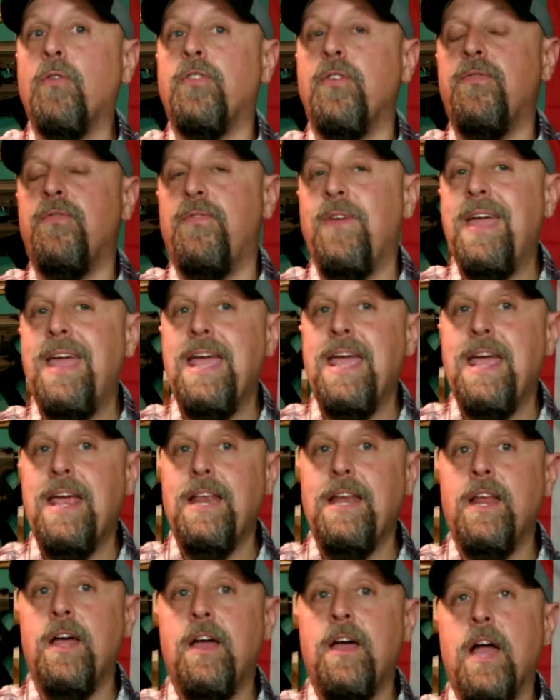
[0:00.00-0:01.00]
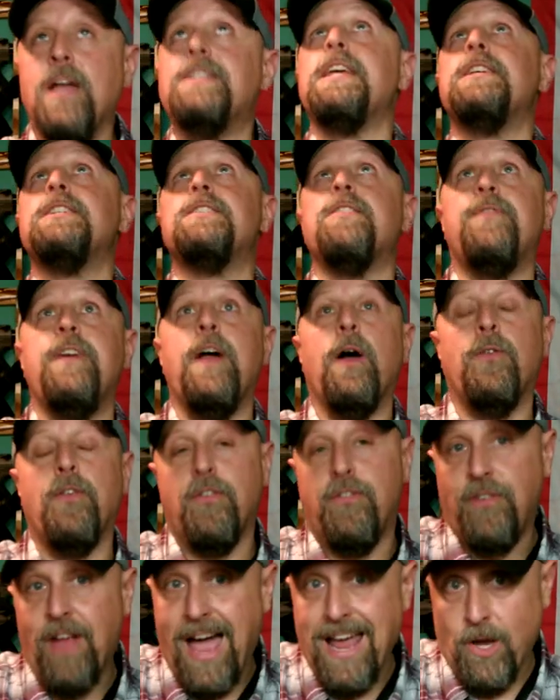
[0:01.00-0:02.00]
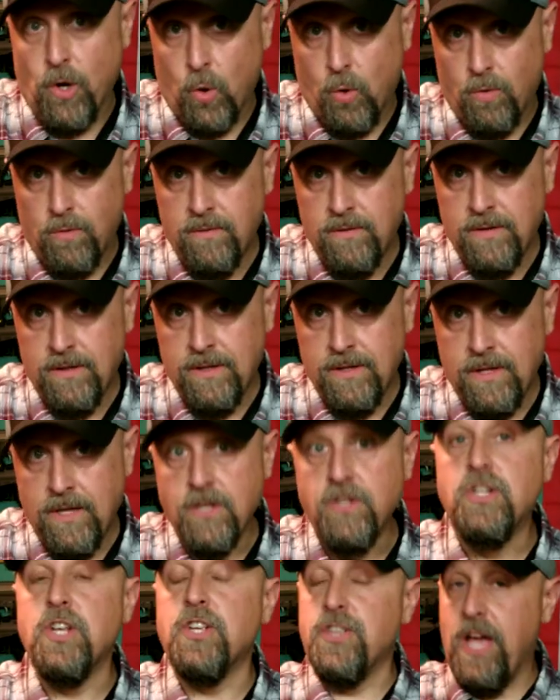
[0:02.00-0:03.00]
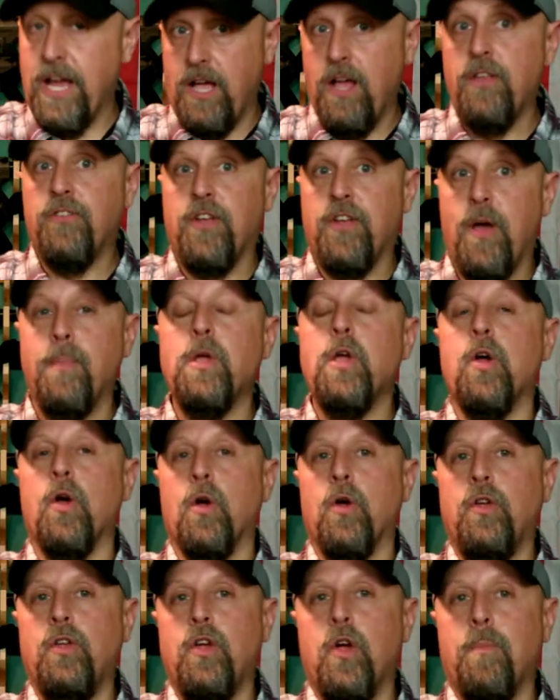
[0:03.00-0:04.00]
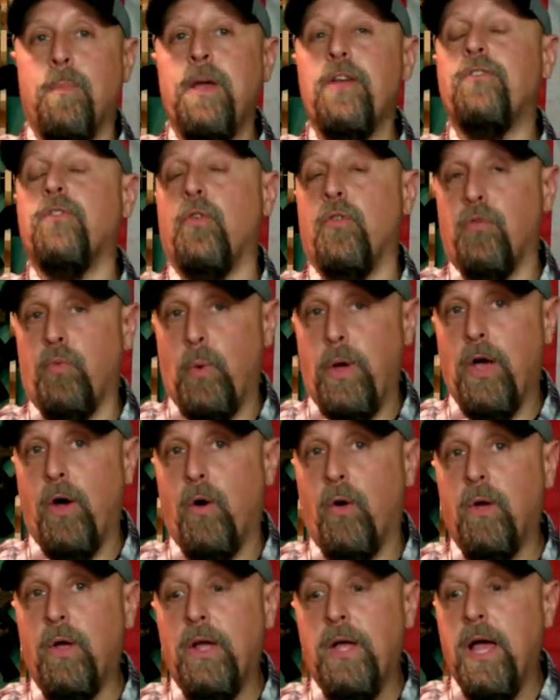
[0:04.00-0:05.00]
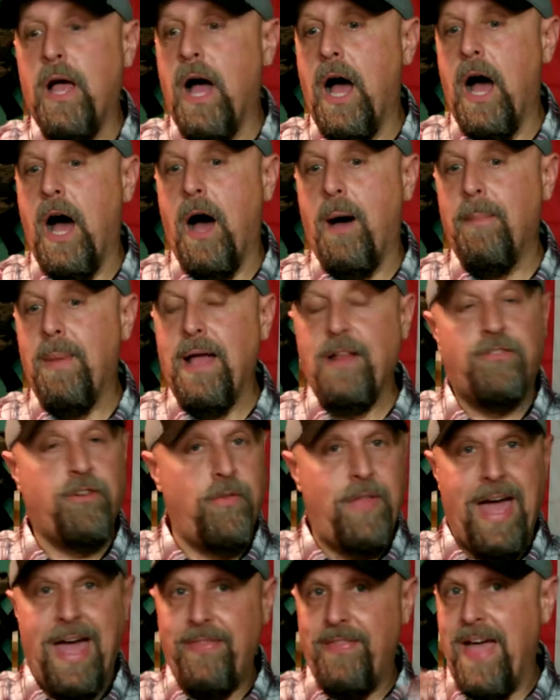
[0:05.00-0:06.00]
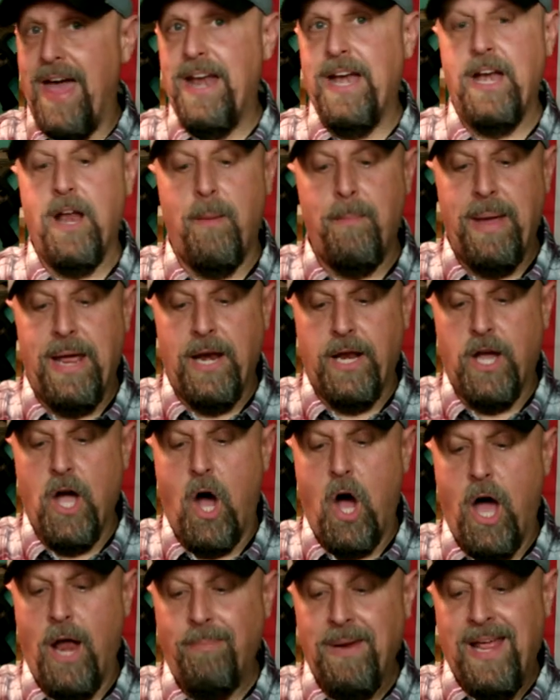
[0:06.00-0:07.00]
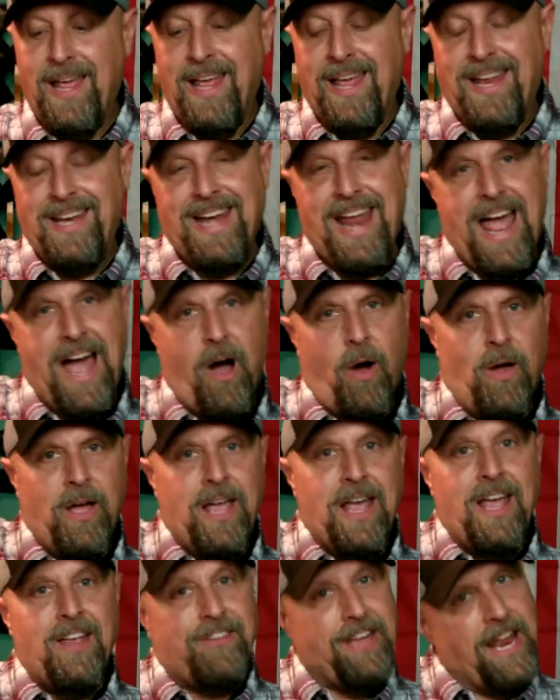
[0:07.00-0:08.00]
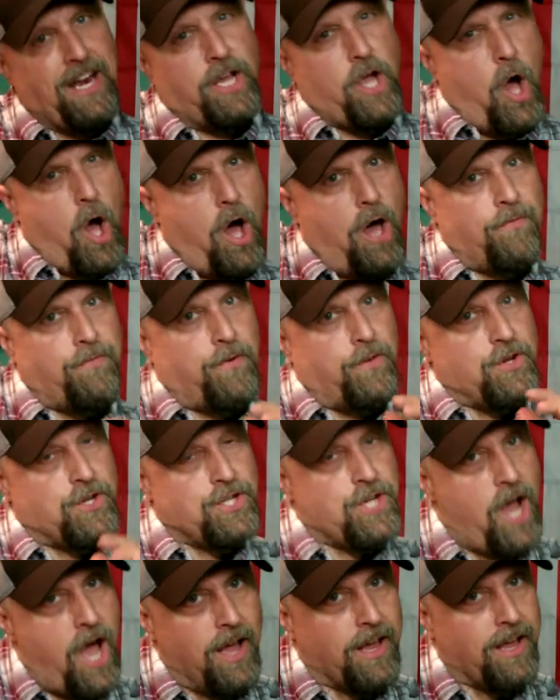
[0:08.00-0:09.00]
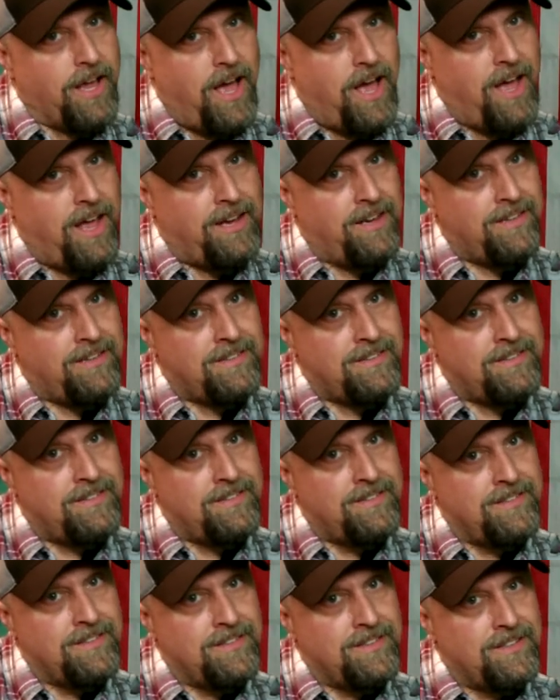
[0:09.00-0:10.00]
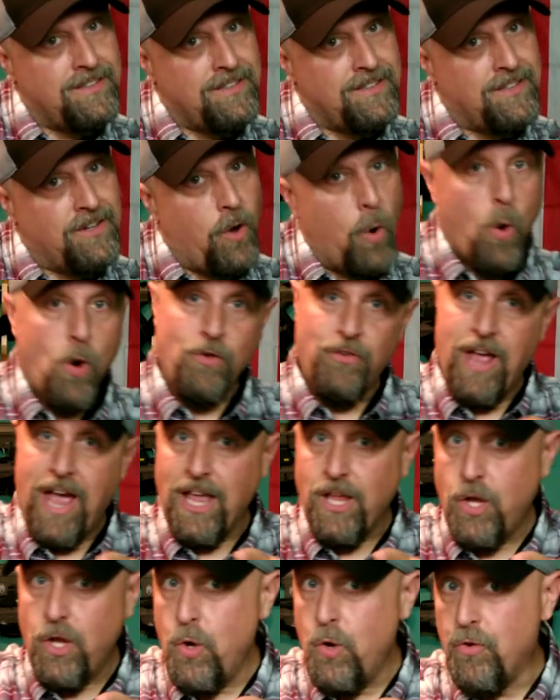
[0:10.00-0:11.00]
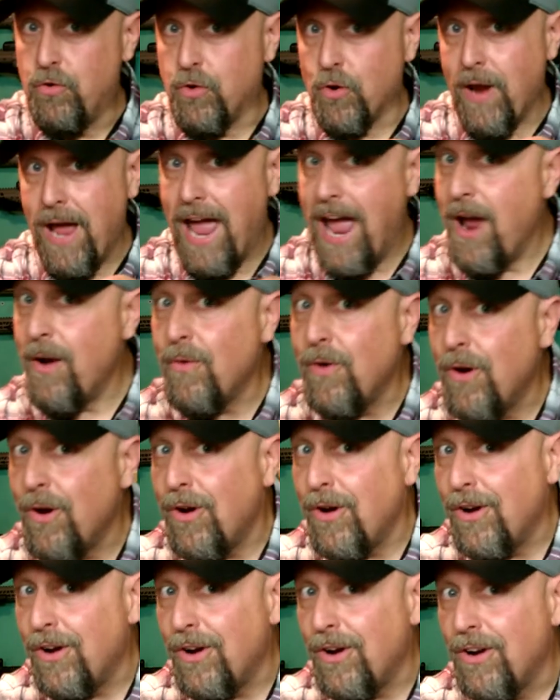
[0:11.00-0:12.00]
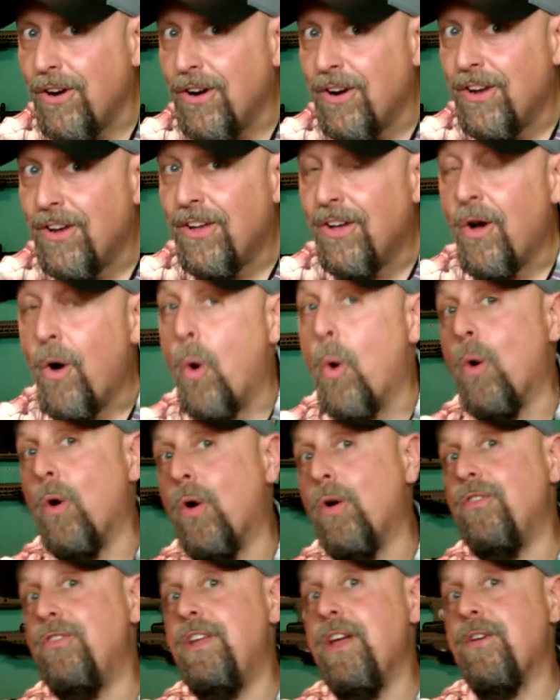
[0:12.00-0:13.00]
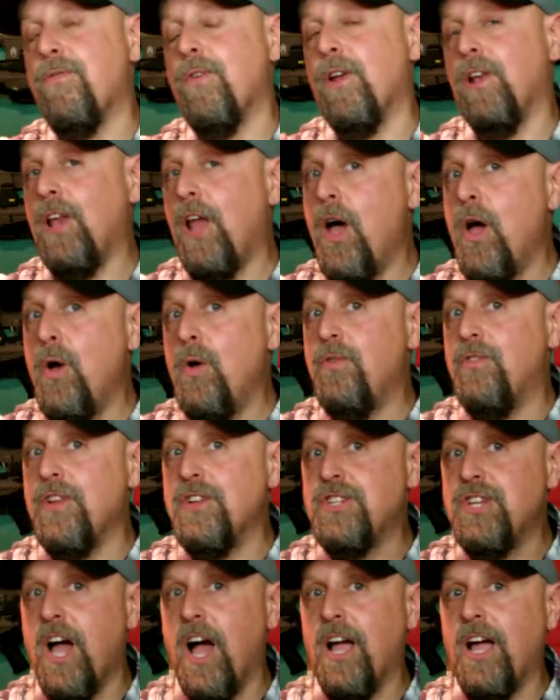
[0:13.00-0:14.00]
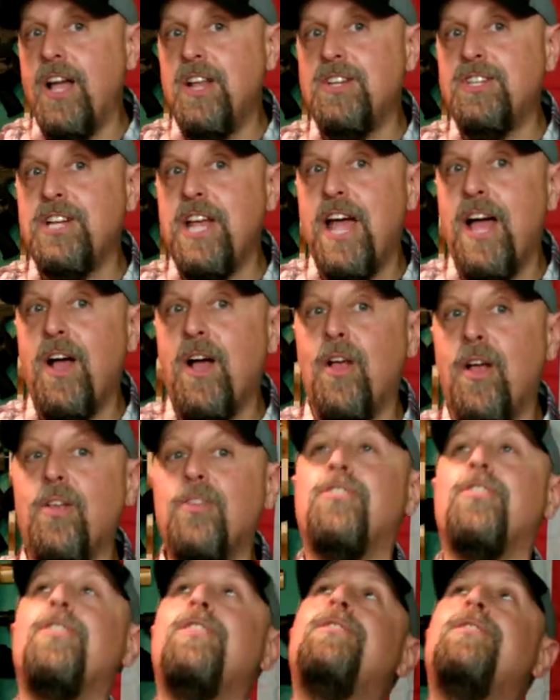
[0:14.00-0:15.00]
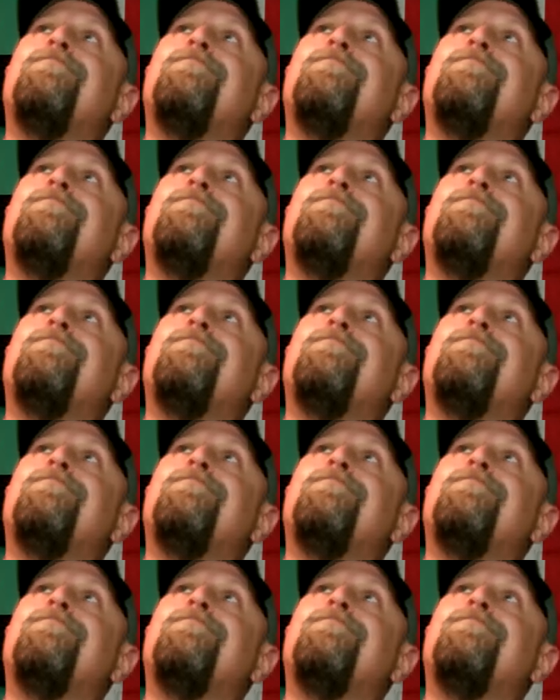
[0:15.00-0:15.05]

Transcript: to feed, it tends to fail to cycle, just like some of your, your pistols will um, and so that, that ended up being a con. Now, is that a con for the shotgun? Or is that user error? Or different loads in shotgun shells?